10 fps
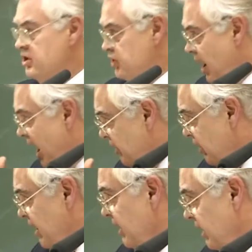So I
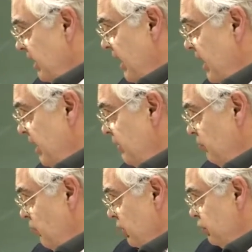think
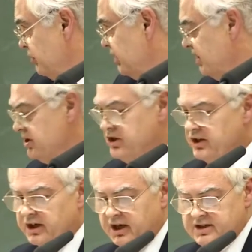what you said
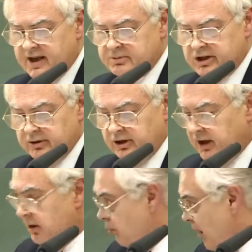is
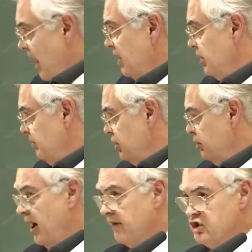absolutely right, and we
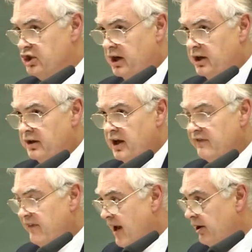do have shared
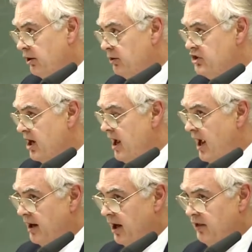values,
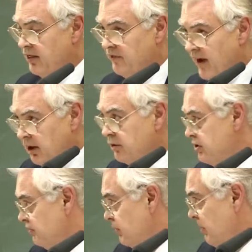and I think the
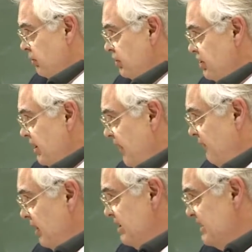values of democracy are
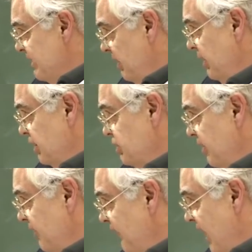very similar to
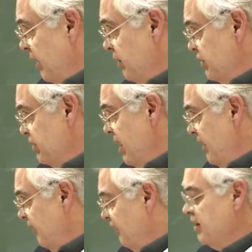the values,
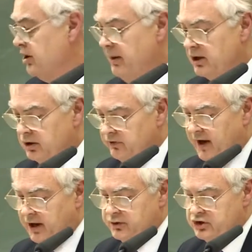the fundamental
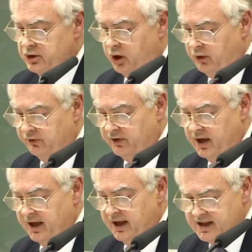values of
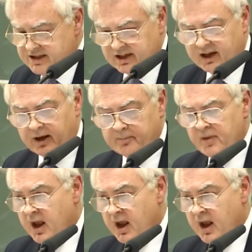Islam.